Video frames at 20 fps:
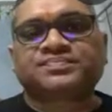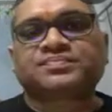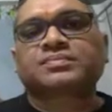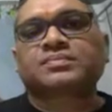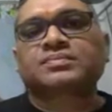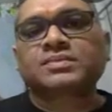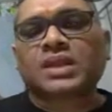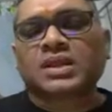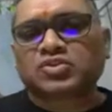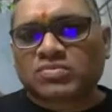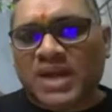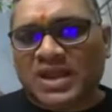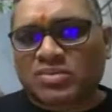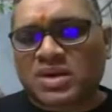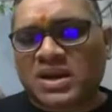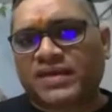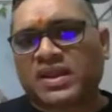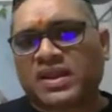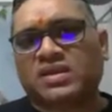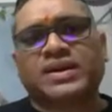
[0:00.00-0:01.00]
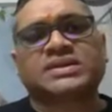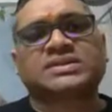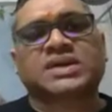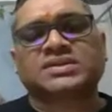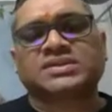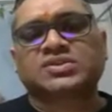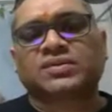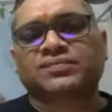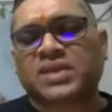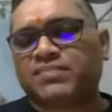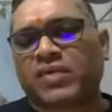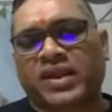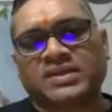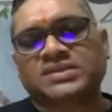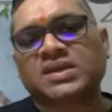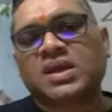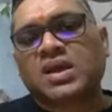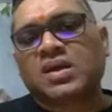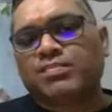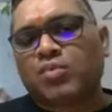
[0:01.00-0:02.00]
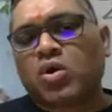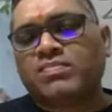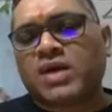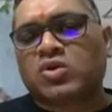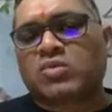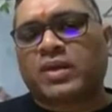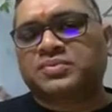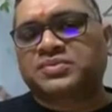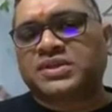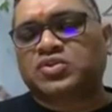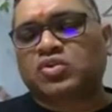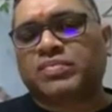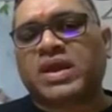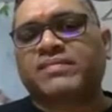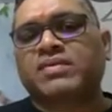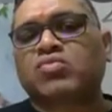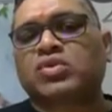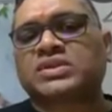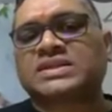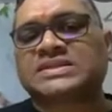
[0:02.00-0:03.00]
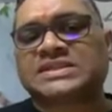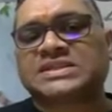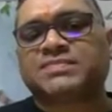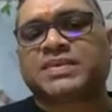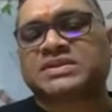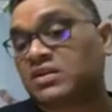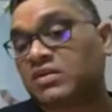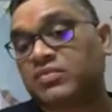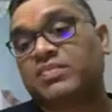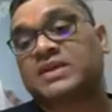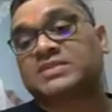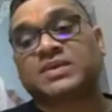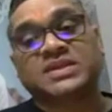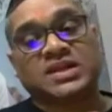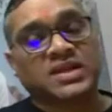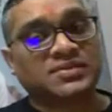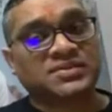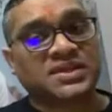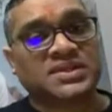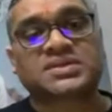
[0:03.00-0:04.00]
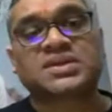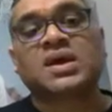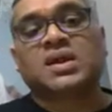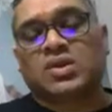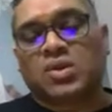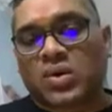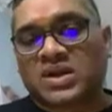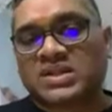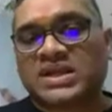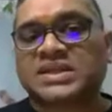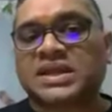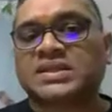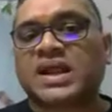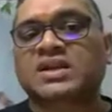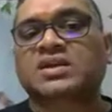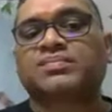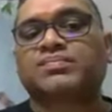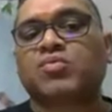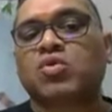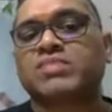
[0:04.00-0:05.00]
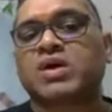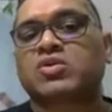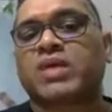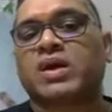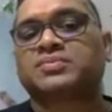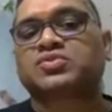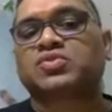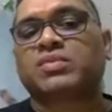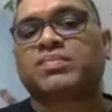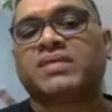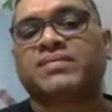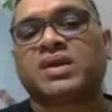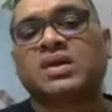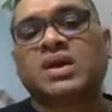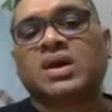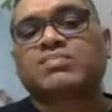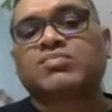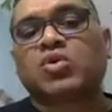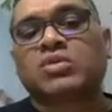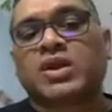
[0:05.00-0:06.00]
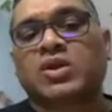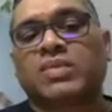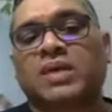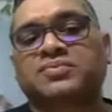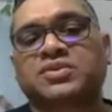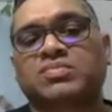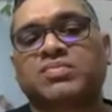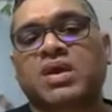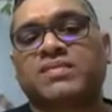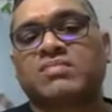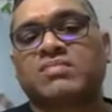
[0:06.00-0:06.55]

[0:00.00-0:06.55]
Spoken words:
So, myeloma defining events consist of three findings. Bone marrow biopsy should be having more than 60% of the plasma cell. Can you see this? Now, what they are saying that bone marrow biopsy should be having more than